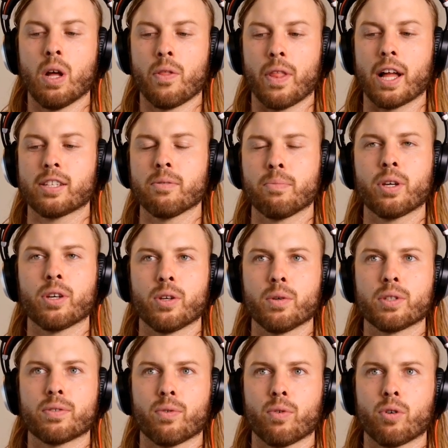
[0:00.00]
That's a big
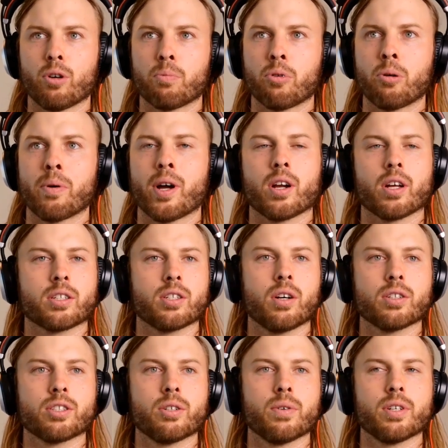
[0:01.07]
use for probiotics
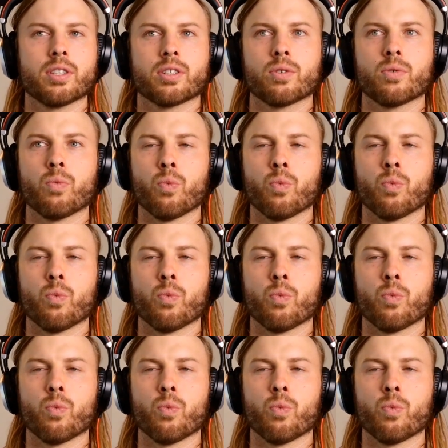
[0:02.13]
also is